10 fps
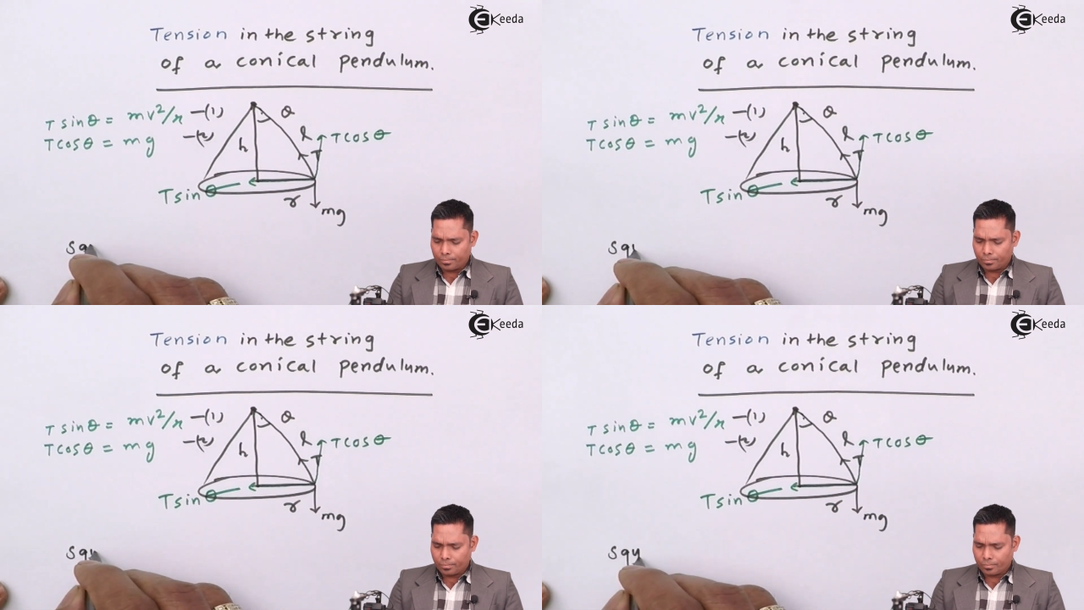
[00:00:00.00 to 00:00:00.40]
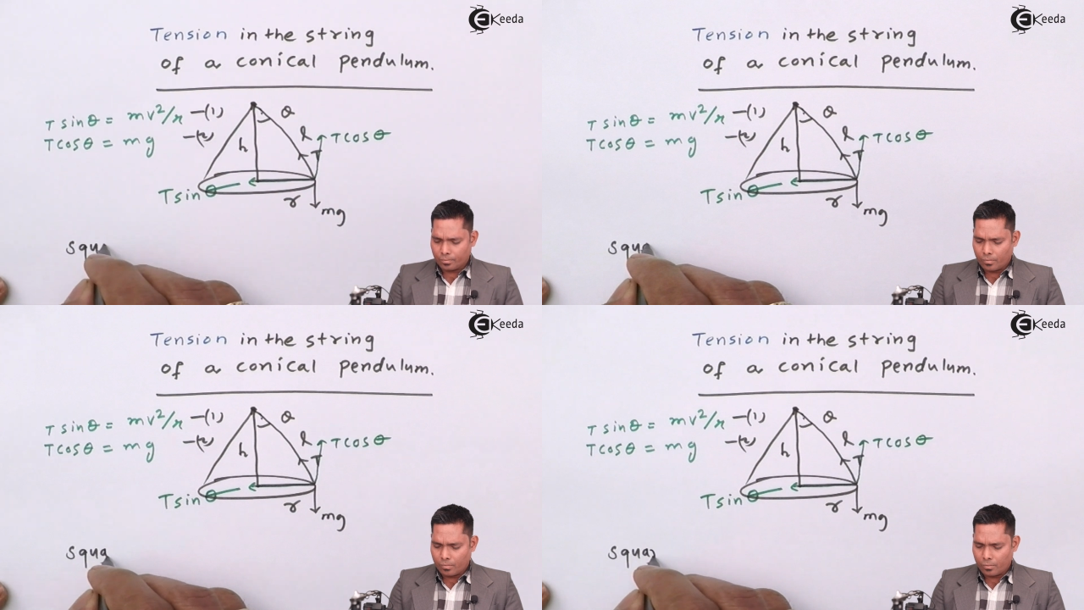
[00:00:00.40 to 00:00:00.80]

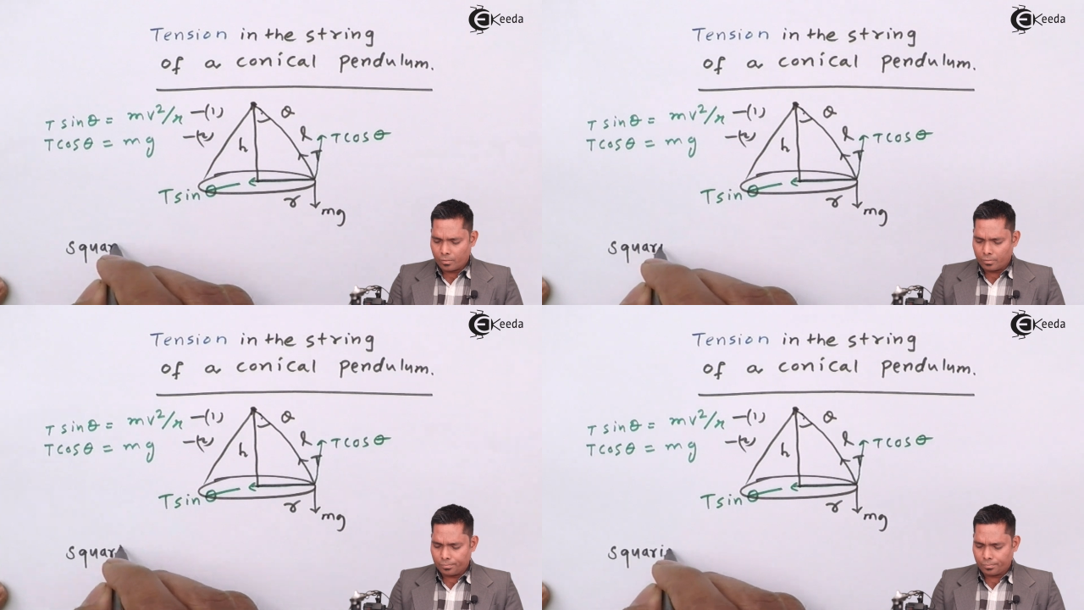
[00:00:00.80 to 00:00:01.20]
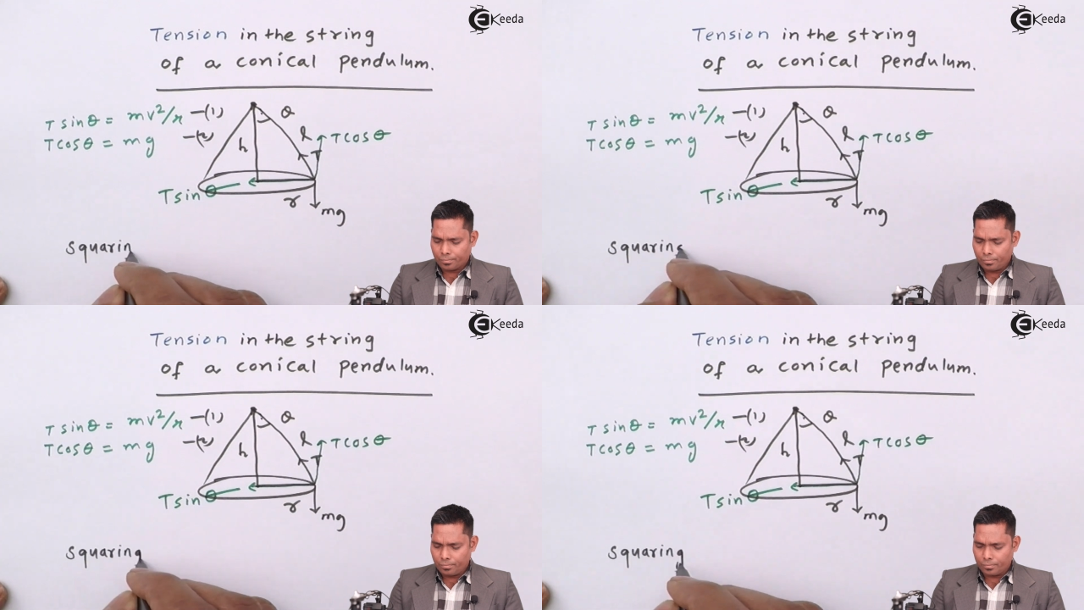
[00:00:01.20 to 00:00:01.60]

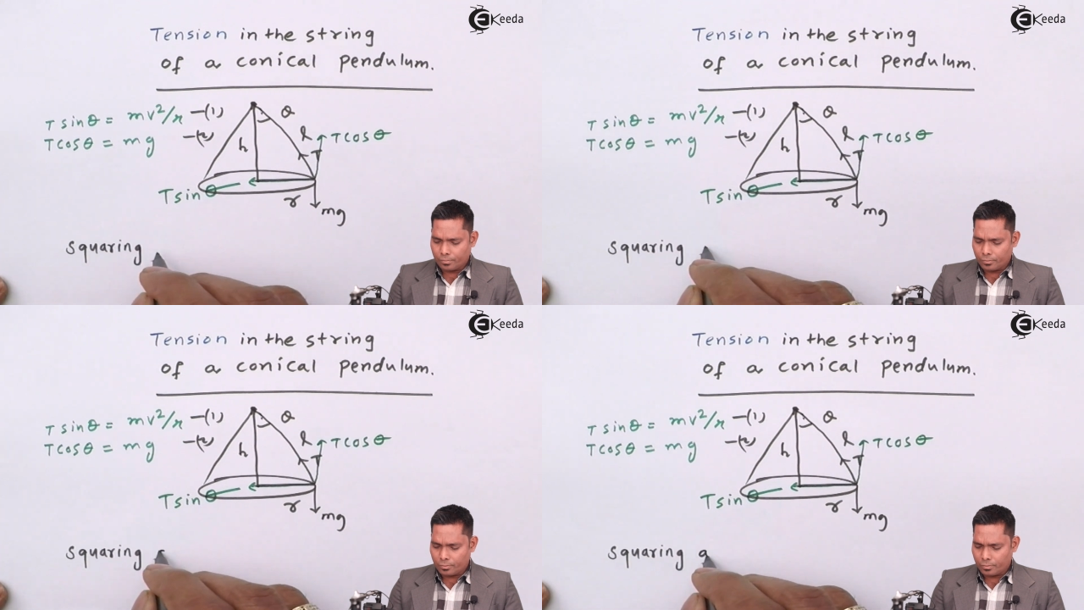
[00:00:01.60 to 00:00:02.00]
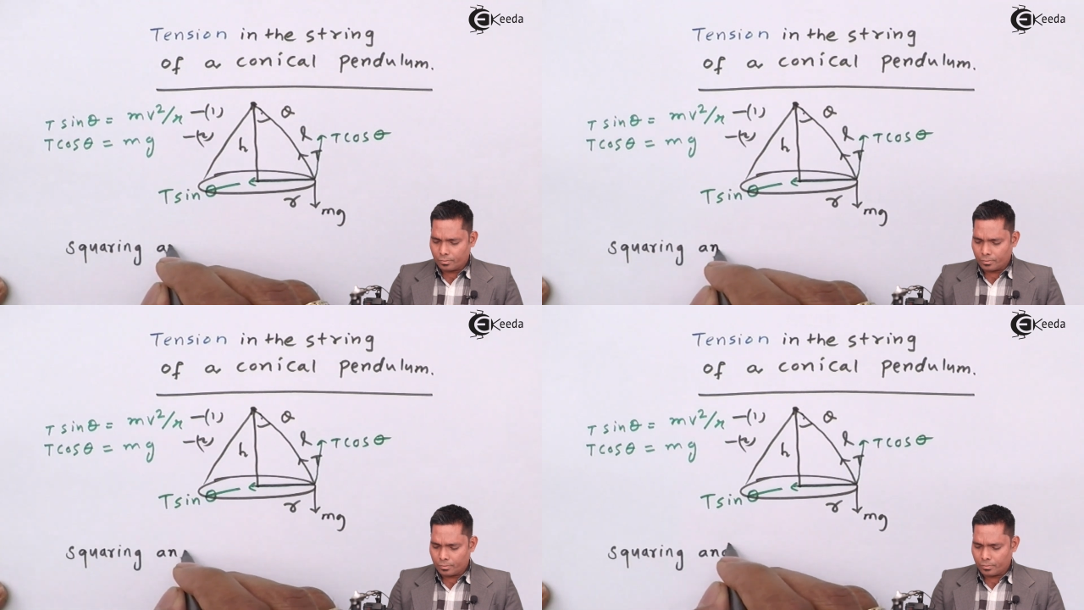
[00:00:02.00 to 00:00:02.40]

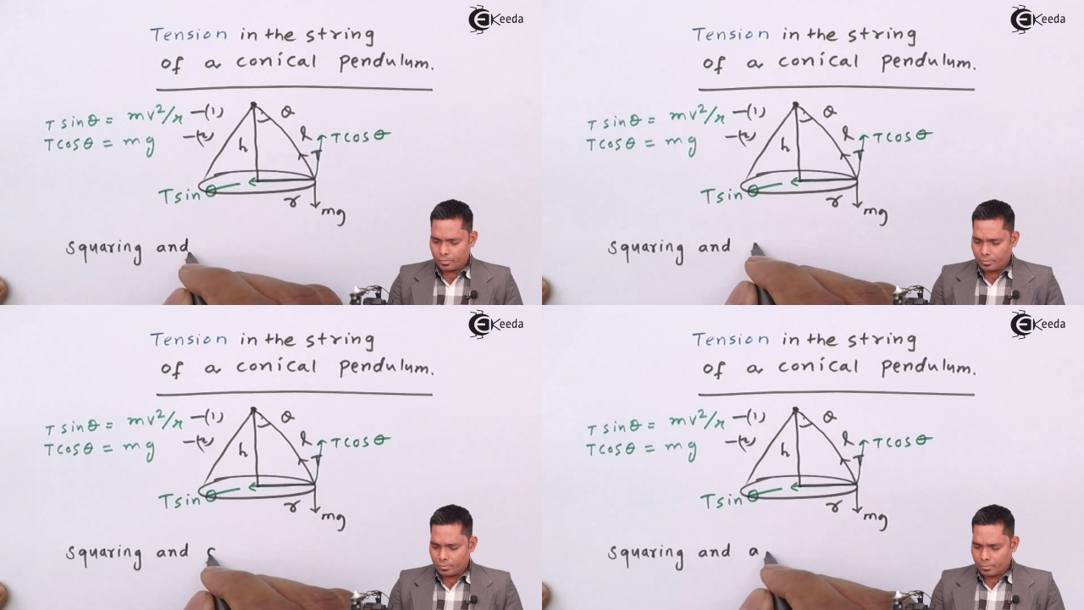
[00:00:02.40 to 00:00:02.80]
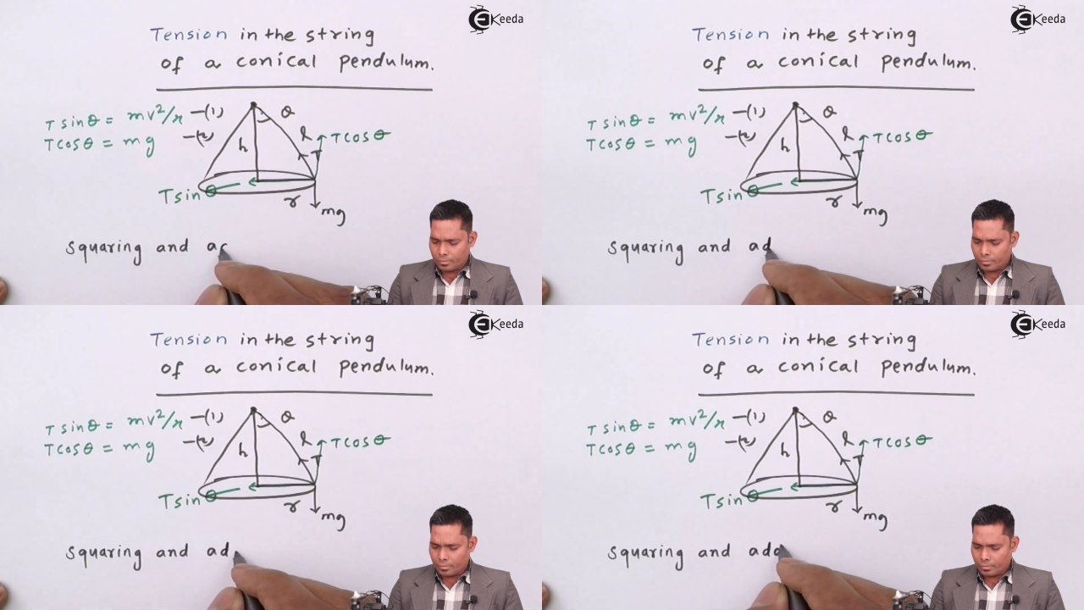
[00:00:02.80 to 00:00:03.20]

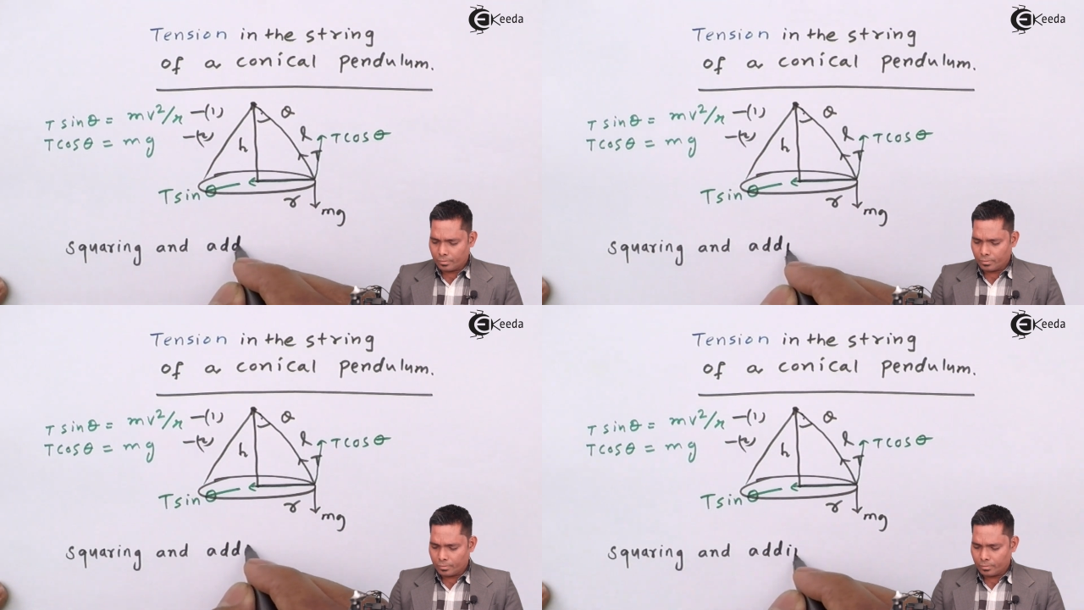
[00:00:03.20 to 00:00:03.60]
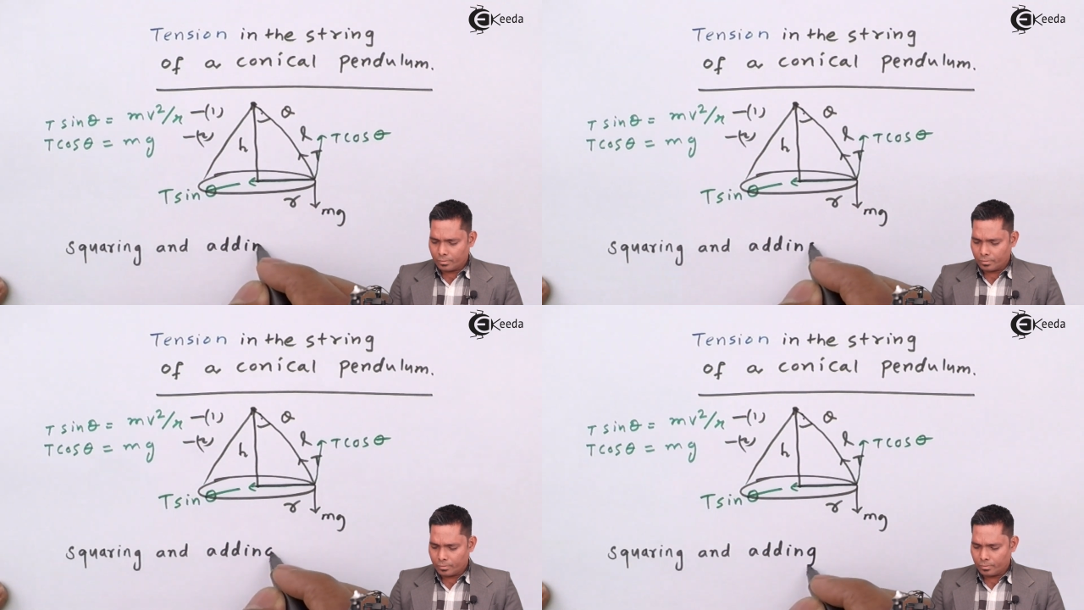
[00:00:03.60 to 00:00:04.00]

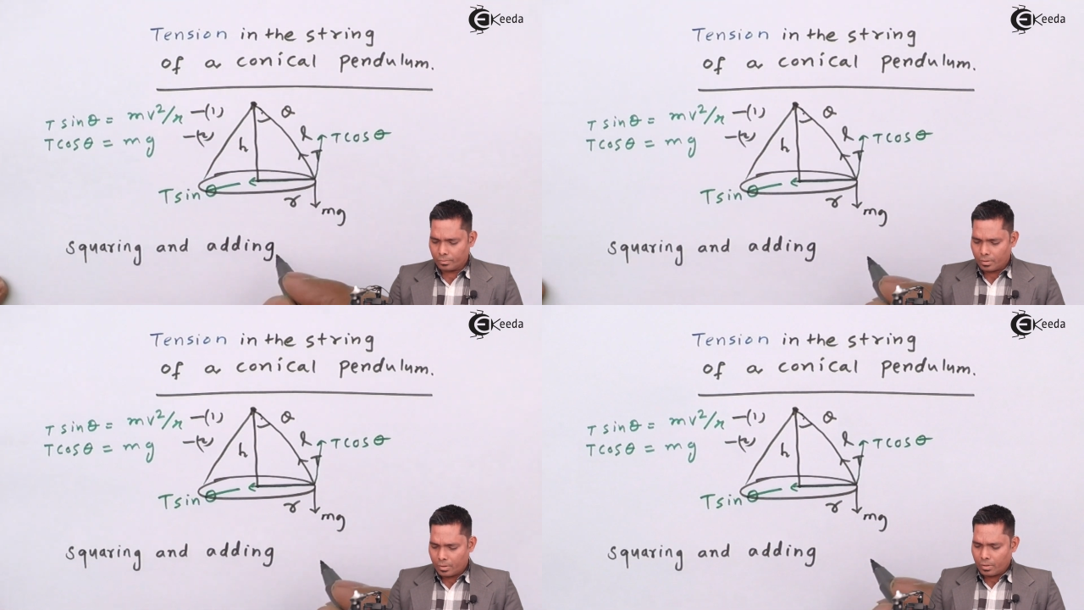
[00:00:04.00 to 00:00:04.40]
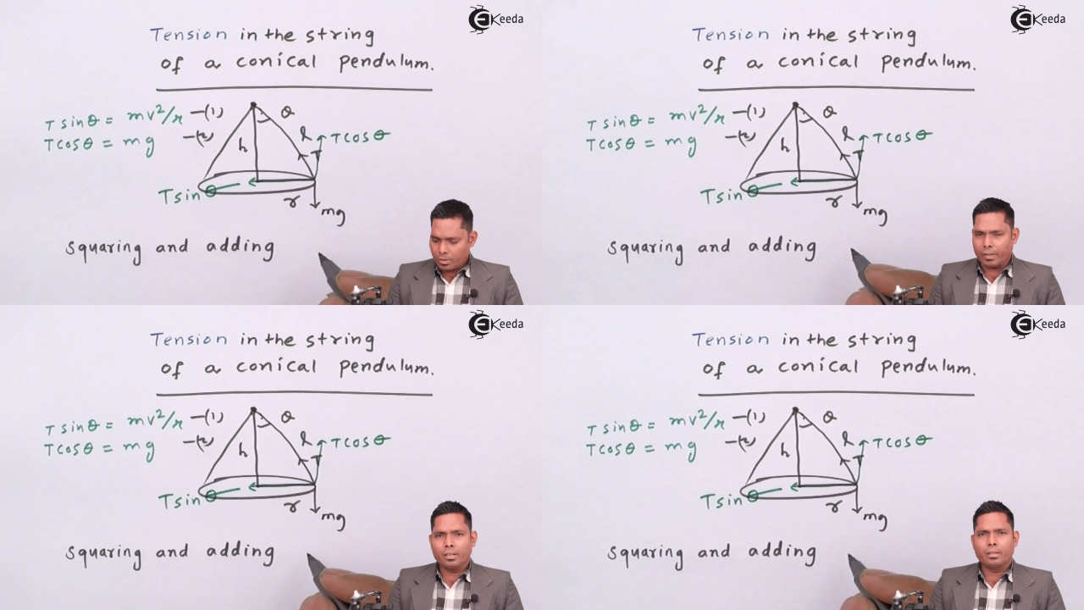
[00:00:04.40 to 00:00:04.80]

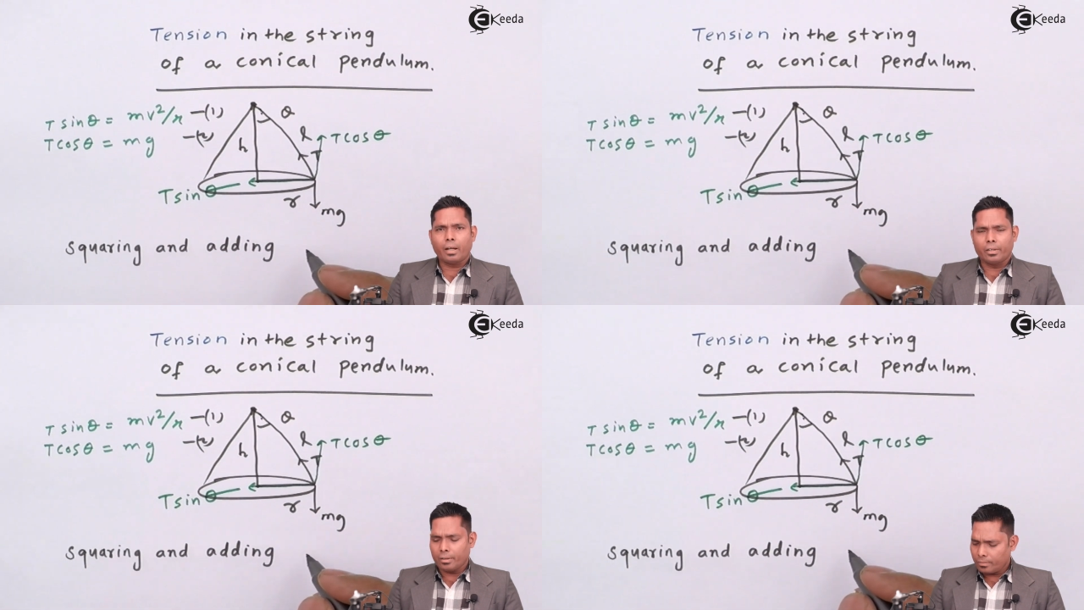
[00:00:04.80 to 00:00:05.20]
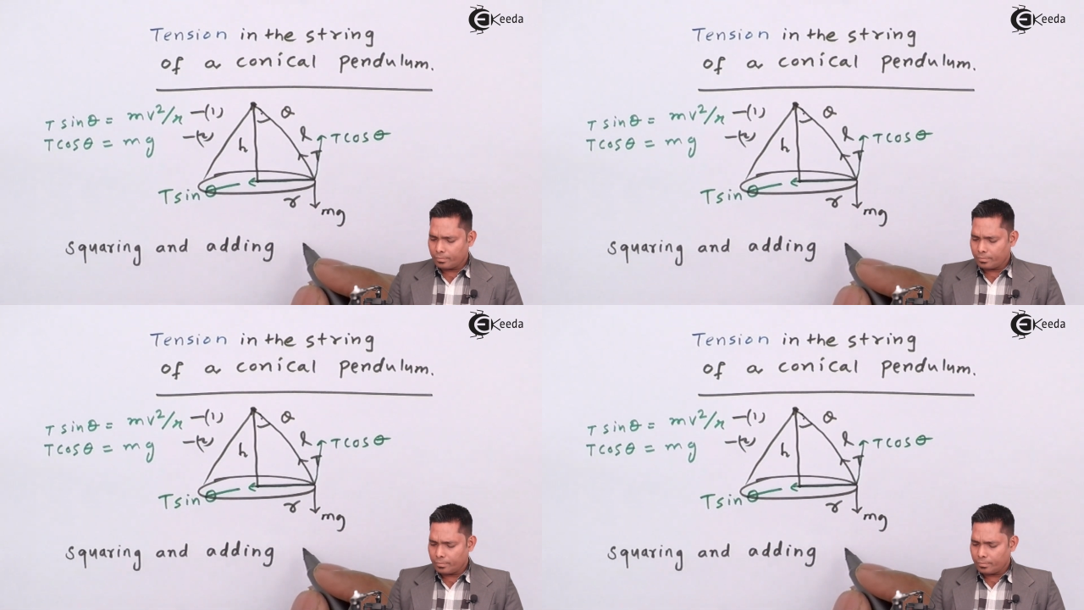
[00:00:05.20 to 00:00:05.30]
(silence)